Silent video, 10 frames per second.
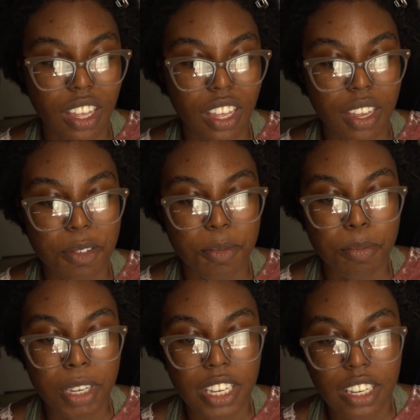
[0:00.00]

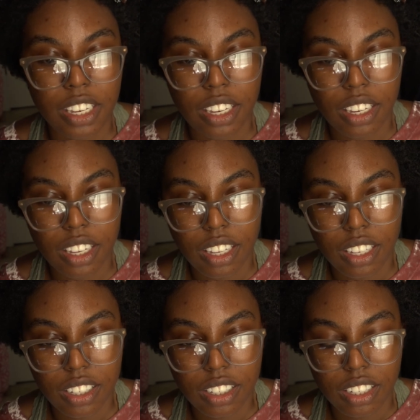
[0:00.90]
and me
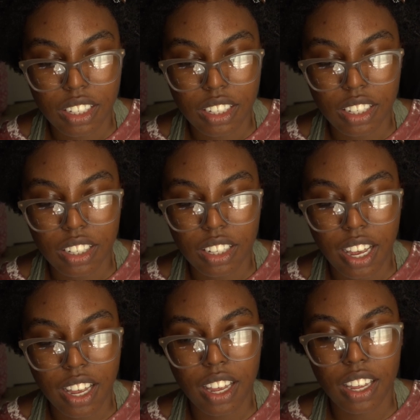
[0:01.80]

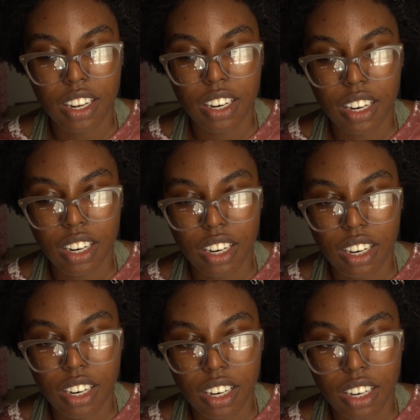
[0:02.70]
not
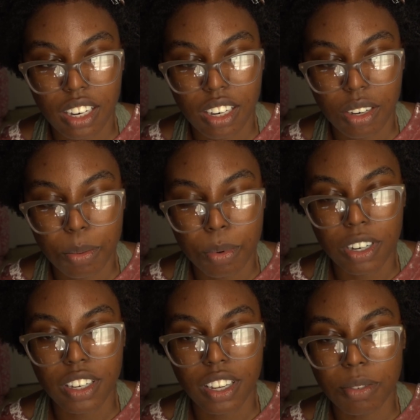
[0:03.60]

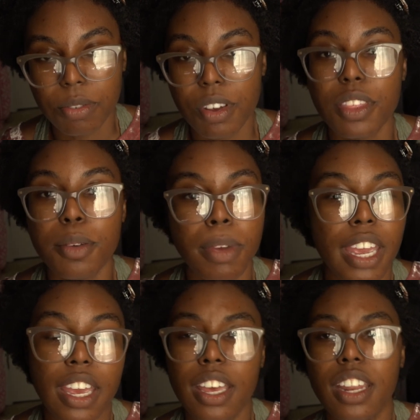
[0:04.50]
working for the
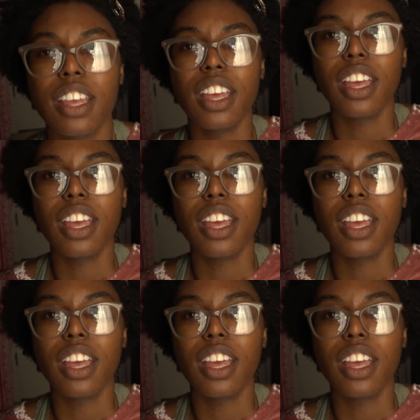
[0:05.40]
man.